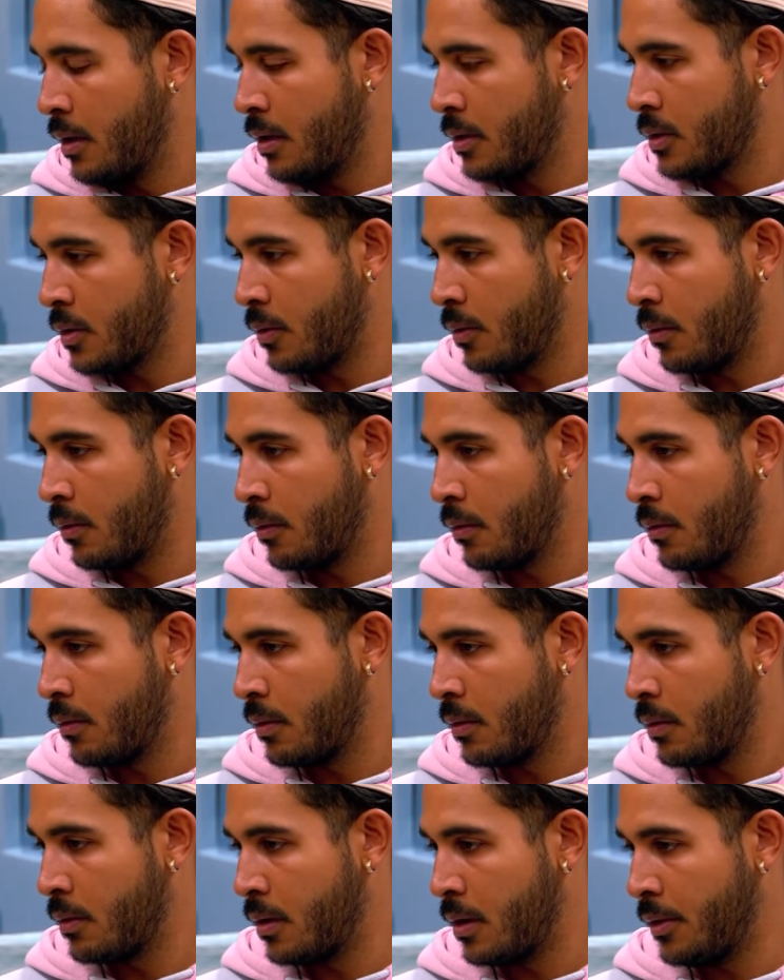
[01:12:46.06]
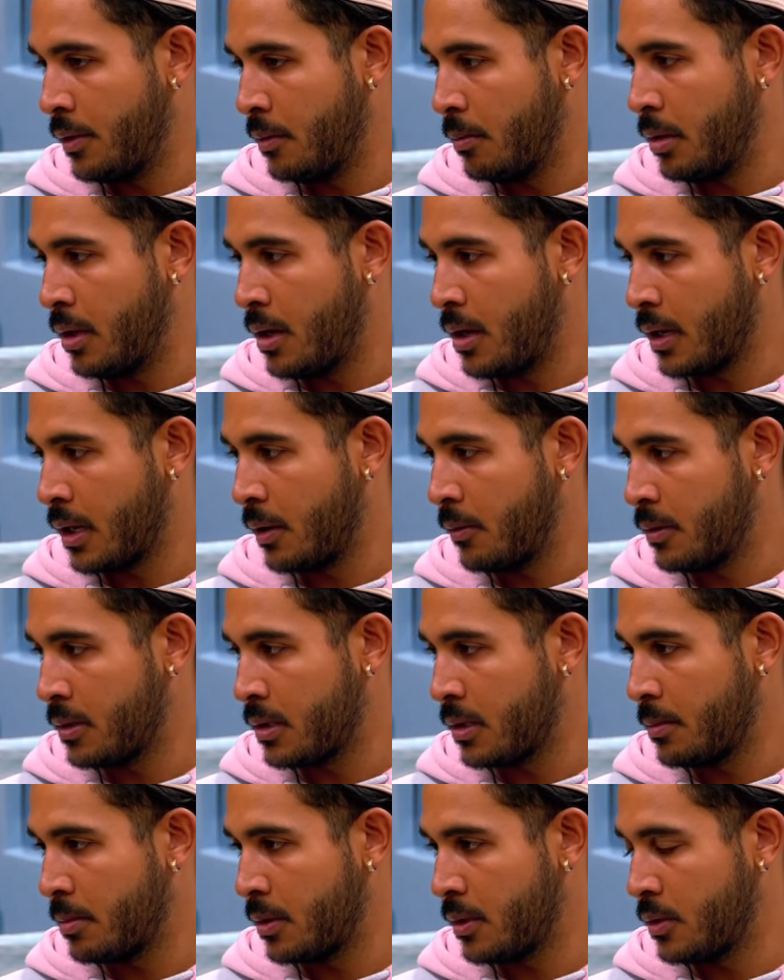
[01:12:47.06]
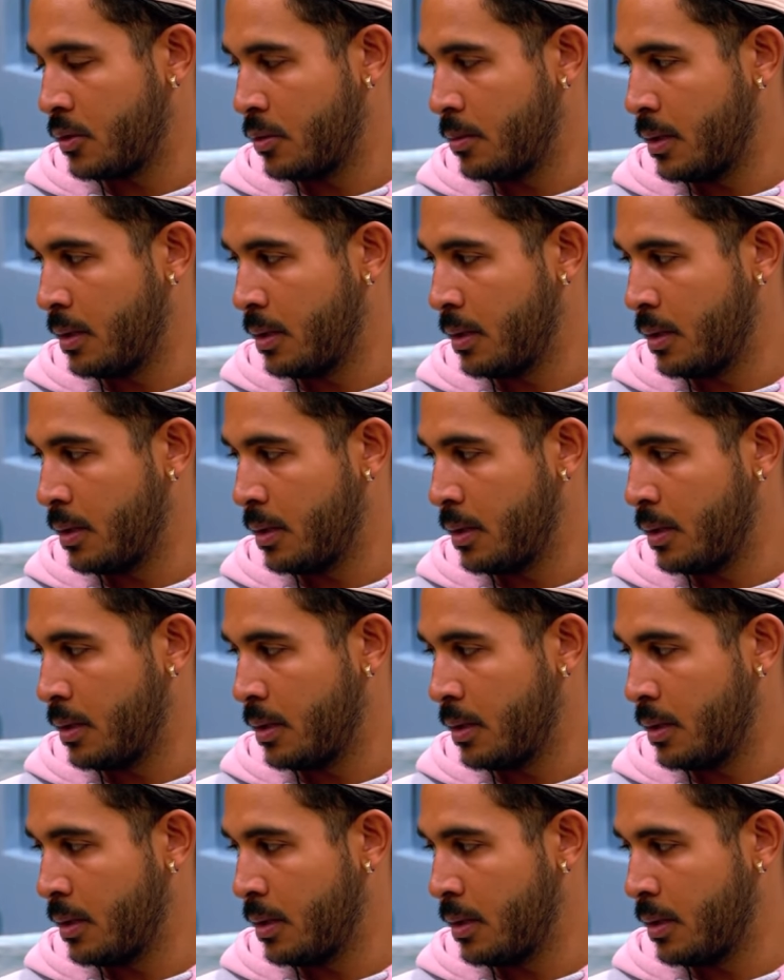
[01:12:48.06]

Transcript: So on the block, he wants to put 2